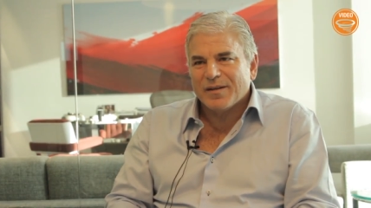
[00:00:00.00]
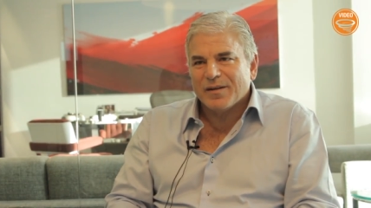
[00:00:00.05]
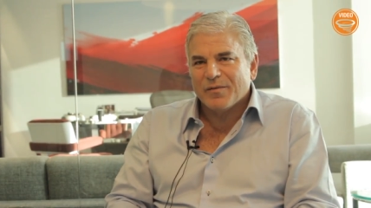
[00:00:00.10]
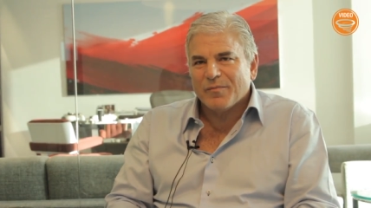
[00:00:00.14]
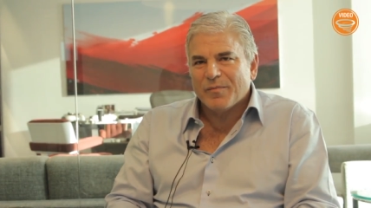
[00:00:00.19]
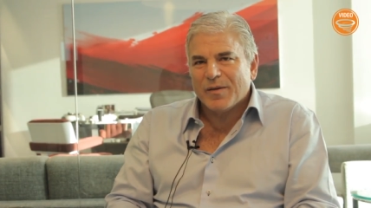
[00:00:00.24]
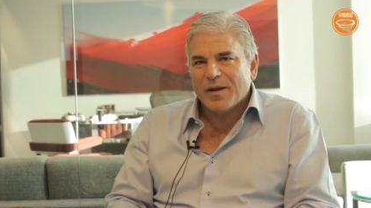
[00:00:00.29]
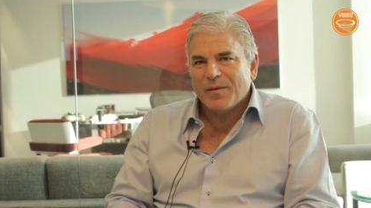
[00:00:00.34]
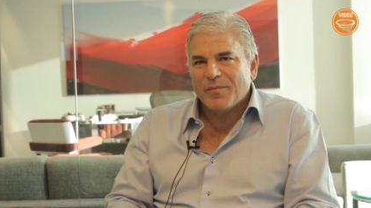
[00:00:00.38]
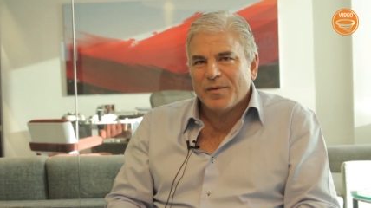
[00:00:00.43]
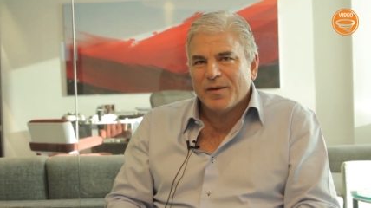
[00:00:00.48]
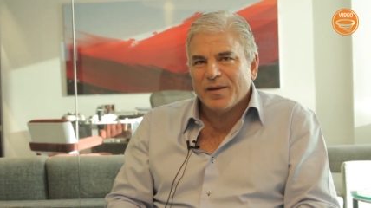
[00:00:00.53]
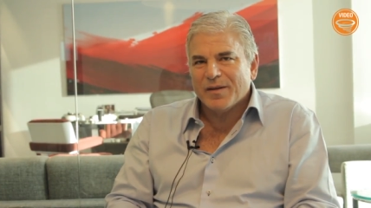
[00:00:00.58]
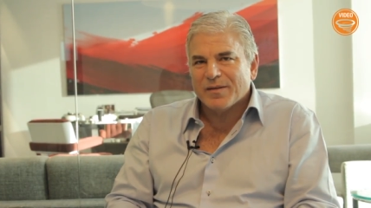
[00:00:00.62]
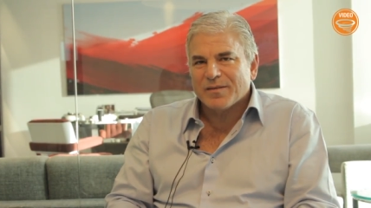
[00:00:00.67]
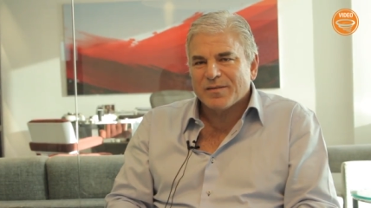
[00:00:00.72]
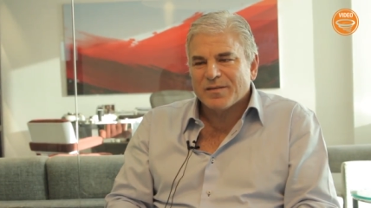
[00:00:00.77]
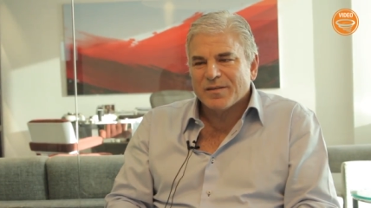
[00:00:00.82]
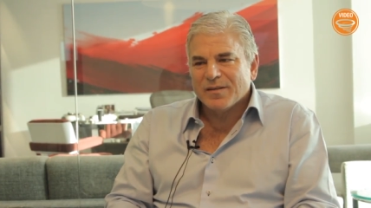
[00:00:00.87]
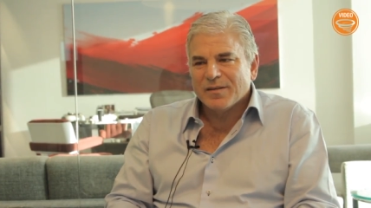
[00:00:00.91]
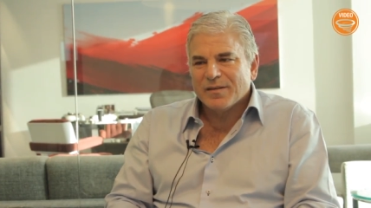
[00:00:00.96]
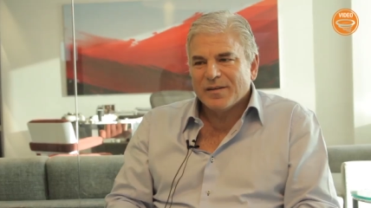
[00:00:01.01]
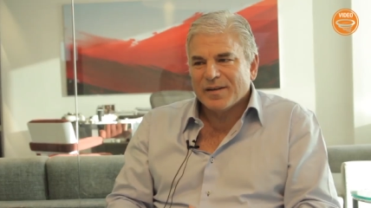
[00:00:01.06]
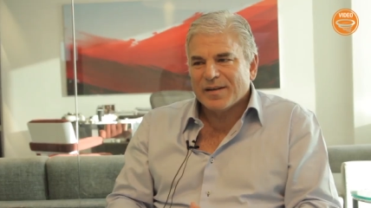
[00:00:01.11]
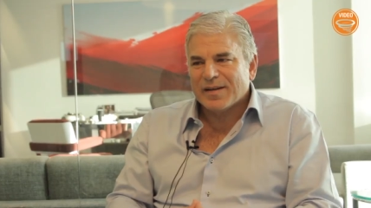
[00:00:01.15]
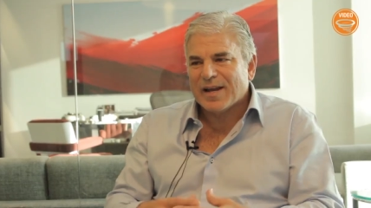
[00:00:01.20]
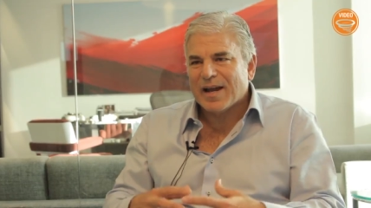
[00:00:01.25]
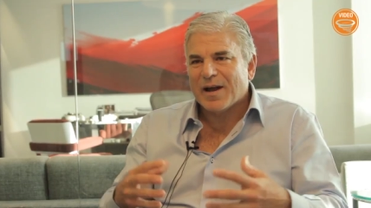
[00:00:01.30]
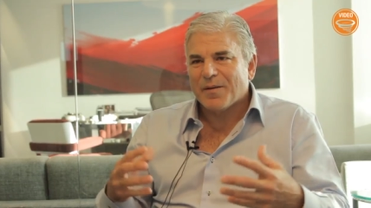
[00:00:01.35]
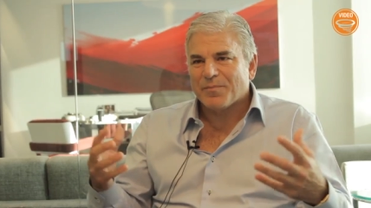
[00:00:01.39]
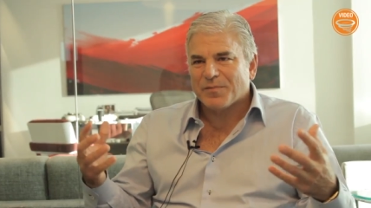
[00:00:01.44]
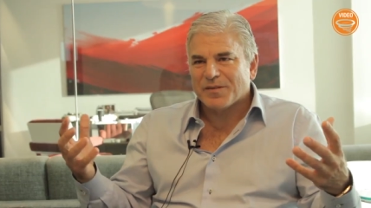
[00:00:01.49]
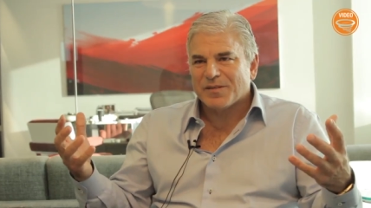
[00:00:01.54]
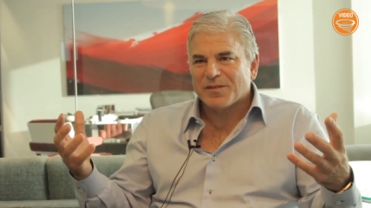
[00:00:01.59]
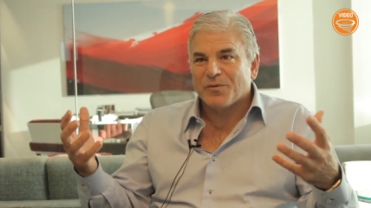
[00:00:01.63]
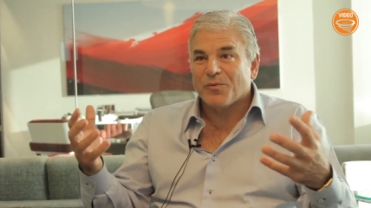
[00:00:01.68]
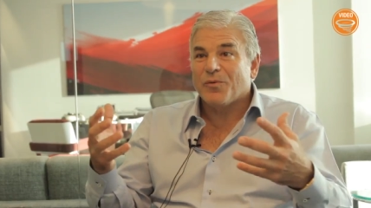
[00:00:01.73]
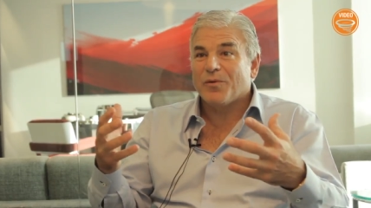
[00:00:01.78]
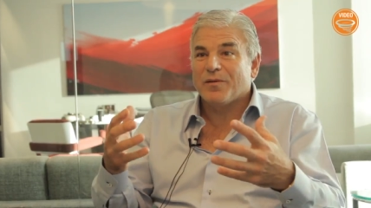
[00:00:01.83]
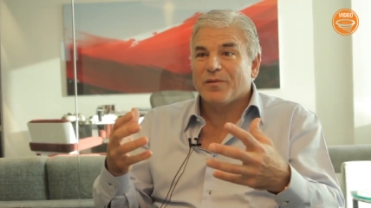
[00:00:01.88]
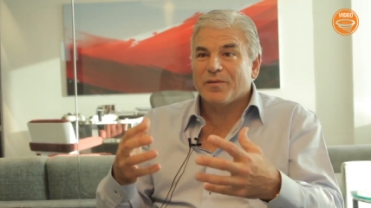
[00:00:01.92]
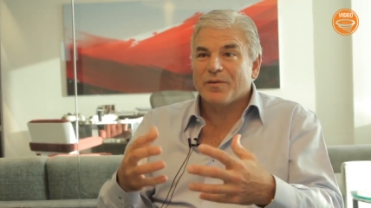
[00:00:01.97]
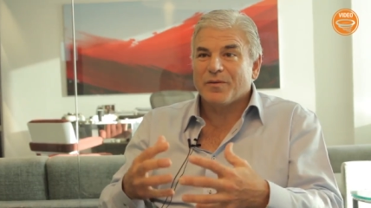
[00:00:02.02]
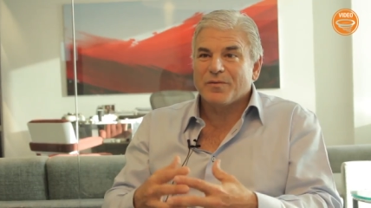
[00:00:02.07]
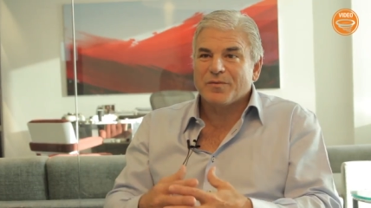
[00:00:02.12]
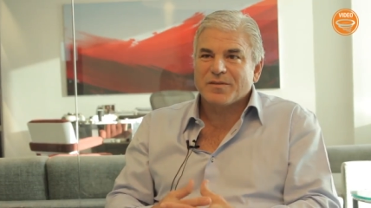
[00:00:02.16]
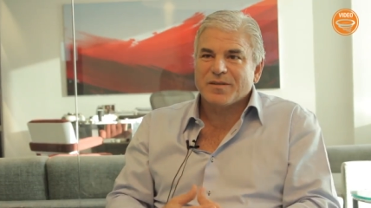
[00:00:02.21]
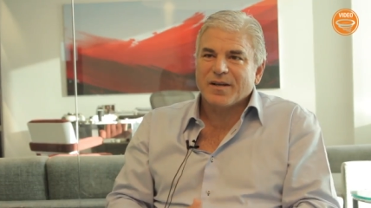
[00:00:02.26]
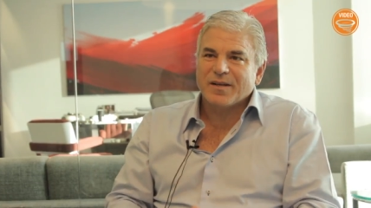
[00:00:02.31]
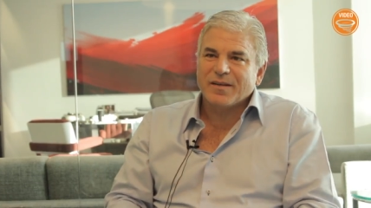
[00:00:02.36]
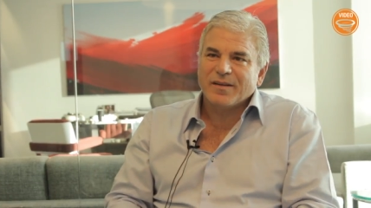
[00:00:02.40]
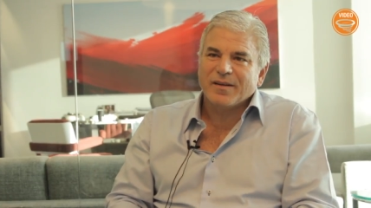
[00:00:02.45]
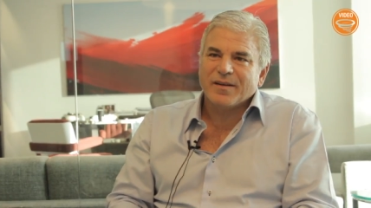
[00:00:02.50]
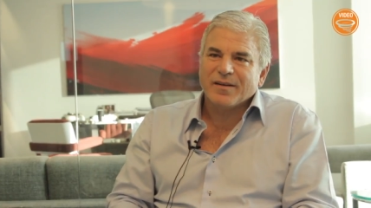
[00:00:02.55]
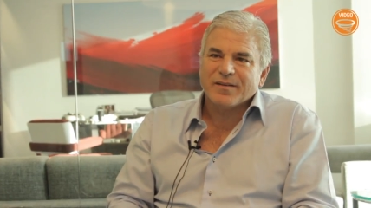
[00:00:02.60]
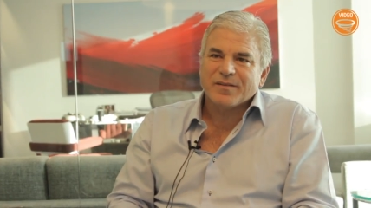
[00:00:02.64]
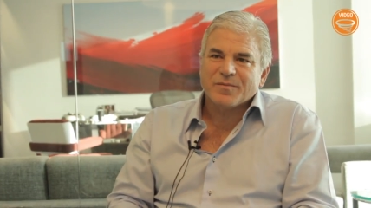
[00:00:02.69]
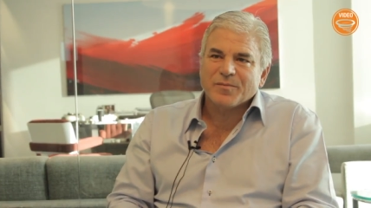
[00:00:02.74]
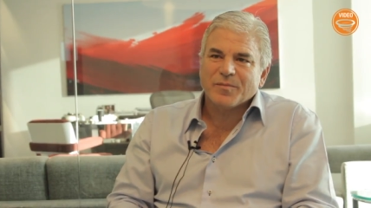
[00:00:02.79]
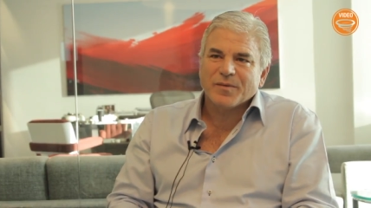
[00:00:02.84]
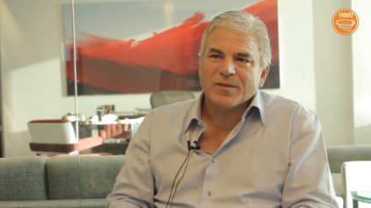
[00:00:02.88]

you know, maybe is encapsulated all of those ideas.